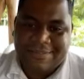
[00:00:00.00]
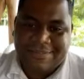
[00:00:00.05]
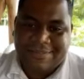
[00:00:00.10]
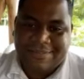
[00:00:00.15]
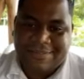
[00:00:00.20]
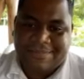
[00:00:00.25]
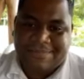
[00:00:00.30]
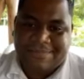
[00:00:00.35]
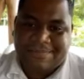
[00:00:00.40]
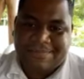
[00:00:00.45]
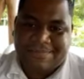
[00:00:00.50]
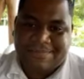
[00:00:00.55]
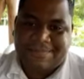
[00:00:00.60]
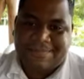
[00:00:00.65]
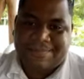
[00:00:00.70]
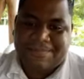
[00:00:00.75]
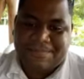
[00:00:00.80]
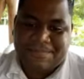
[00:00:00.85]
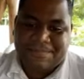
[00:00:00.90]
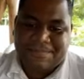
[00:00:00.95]

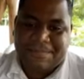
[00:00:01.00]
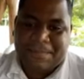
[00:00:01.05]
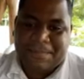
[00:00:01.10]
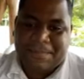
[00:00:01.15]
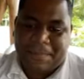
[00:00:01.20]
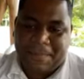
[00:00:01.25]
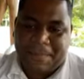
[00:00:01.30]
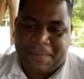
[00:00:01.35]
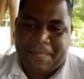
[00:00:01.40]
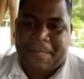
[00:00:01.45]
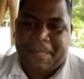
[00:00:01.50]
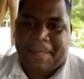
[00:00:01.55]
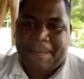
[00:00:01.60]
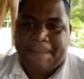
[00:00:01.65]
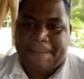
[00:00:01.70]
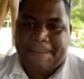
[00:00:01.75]
(silence)